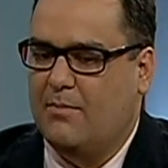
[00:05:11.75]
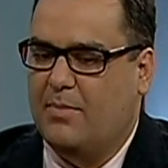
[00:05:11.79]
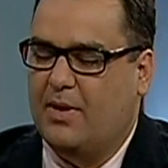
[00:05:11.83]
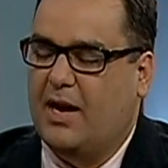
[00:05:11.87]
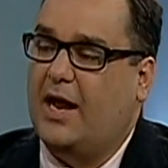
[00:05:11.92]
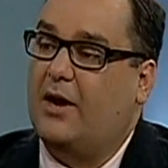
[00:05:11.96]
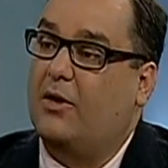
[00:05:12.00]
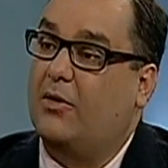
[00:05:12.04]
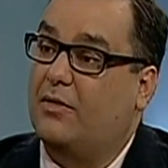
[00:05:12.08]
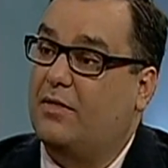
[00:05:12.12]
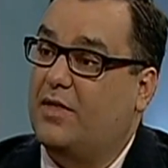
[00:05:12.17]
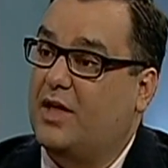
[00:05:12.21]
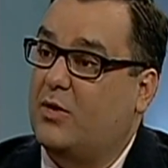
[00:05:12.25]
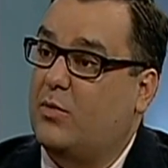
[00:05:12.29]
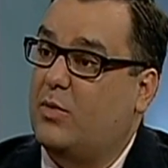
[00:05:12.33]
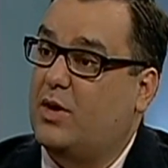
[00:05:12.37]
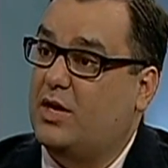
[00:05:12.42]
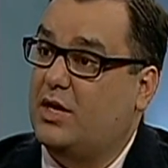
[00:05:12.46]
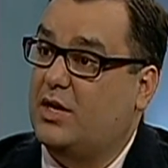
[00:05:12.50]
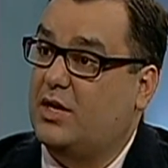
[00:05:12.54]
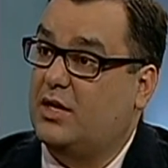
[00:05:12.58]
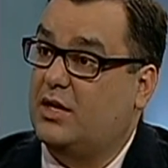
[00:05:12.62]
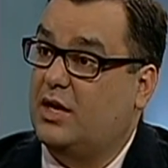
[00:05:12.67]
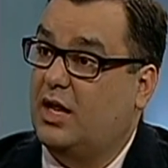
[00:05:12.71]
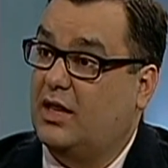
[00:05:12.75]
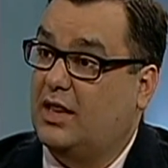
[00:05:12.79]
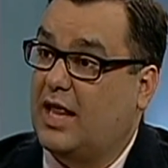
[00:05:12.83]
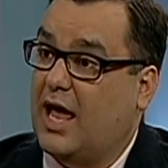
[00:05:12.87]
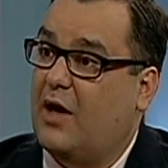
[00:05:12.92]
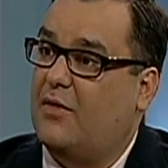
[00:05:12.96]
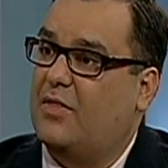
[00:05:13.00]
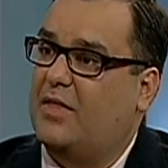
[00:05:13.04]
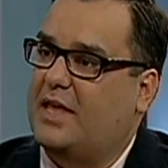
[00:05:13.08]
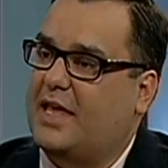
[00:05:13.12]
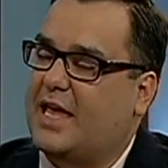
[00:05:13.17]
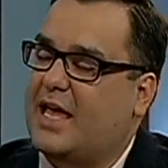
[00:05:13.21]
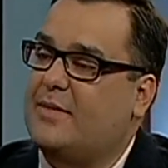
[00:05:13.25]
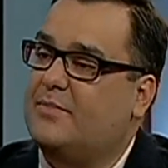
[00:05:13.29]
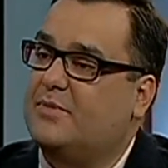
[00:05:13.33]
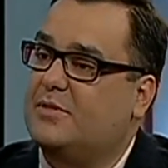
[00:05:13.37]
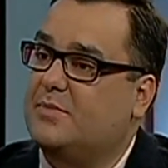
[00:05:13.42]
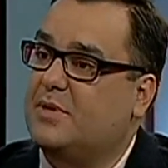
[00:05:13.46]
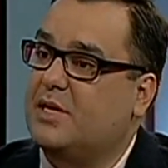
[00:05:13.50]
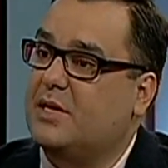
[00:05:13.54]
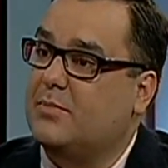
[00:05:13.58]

but I don't think we can allow the games